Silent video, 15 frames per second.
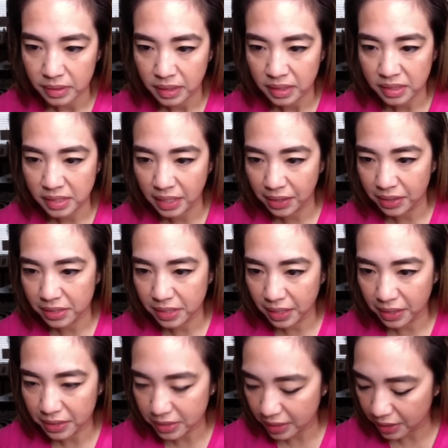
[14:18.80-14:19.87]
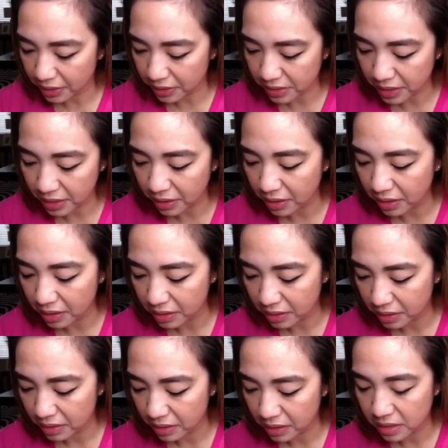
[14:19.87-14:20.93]
Tara.
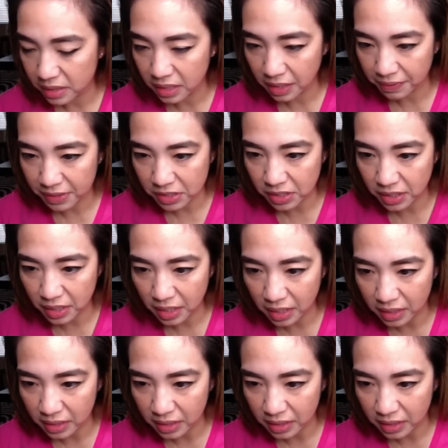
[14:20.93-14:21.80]
Let's give it to you.